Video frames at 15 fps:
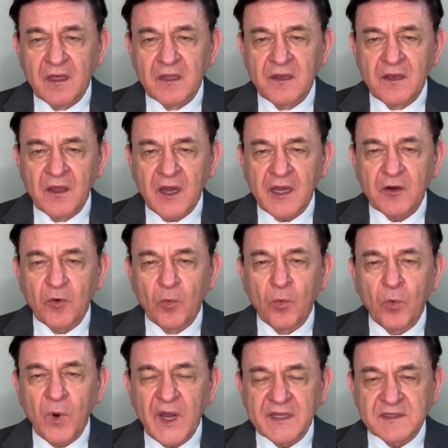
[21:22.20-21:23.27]
Not
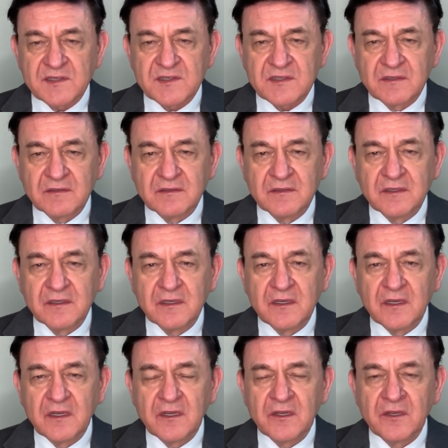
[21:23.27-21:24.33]
once
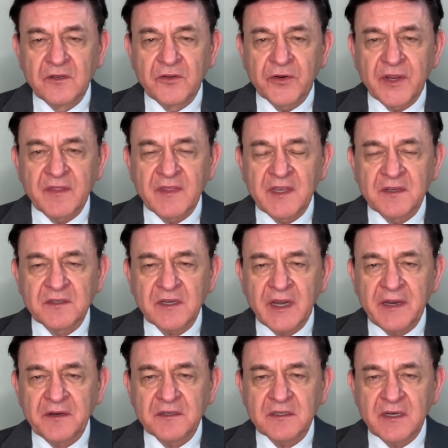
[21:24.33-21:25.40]
during the
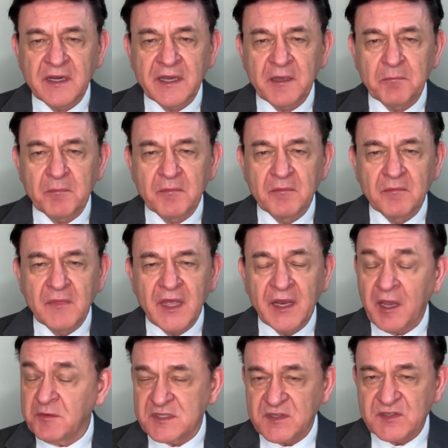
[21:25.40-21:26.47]
entire time, and
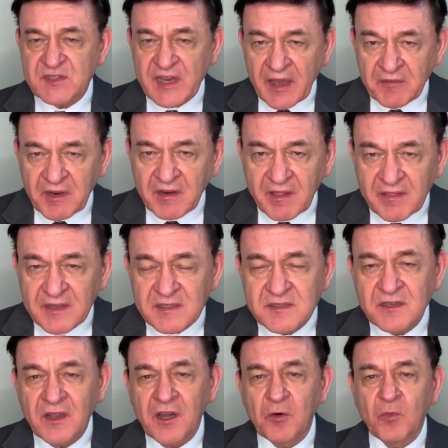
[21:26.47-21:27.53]
I was astounded at this,
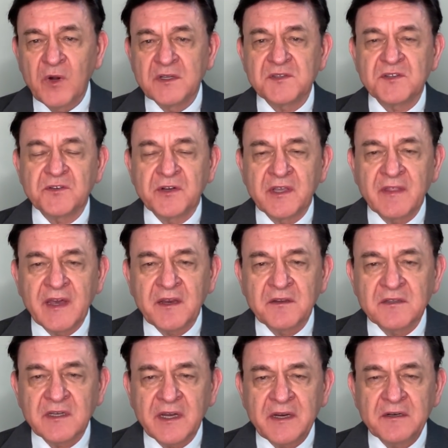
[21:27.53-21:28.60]
not once during that
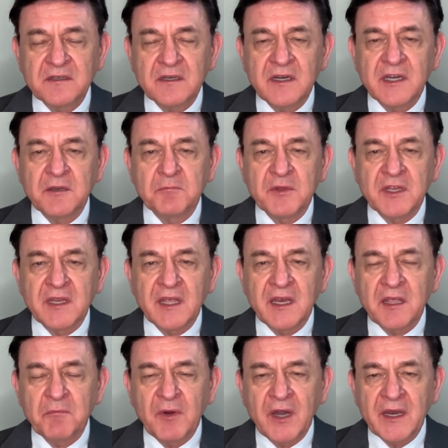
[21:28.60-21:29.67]
entire time did
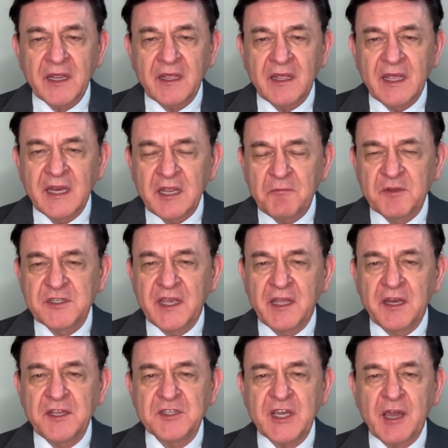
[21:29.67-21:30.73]
anybody,
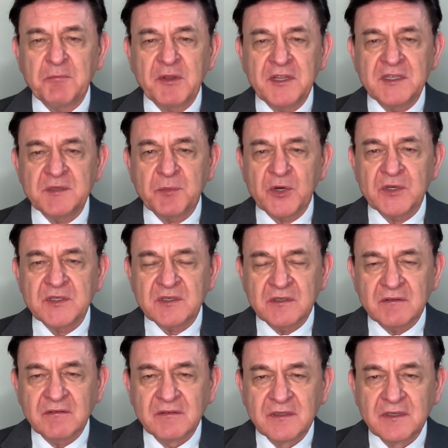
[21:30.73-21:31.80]
any Japanese
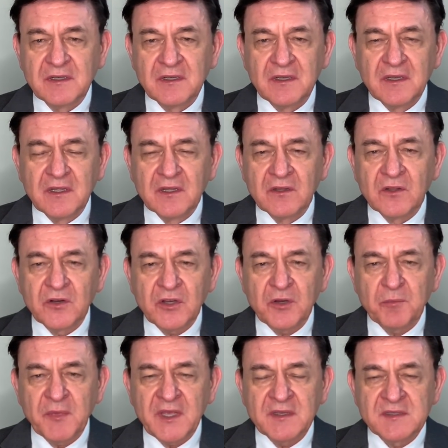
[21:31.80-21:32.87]
person, look
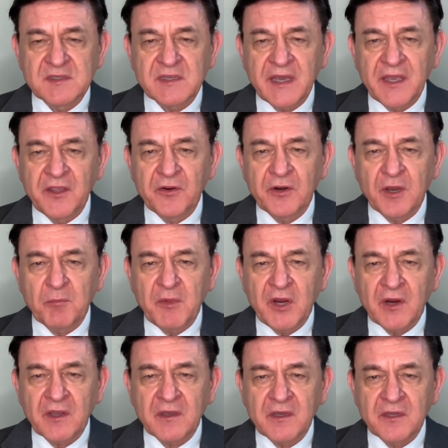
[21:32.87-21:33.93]
at me and say, "You're in
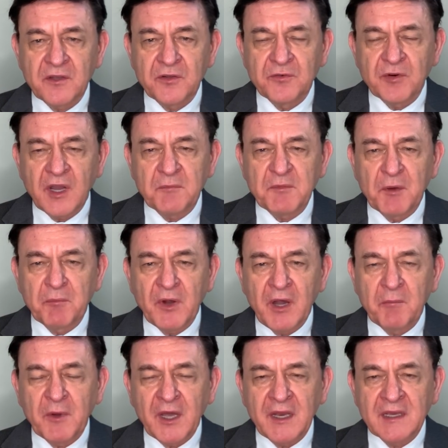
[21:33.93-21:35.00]
America and you dropped the
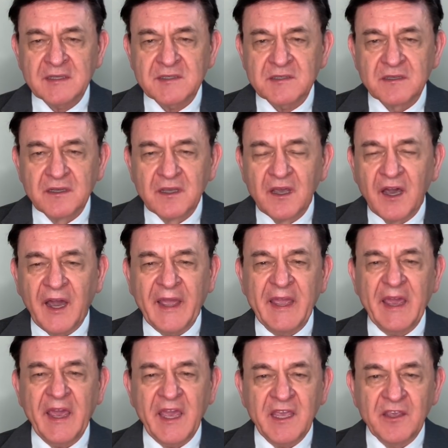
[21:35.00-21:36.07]
bomb on us. I
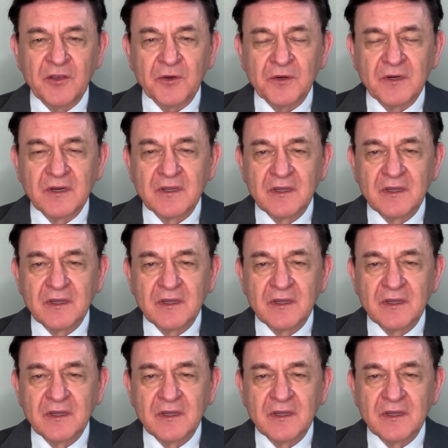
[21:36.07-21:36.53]
hate you."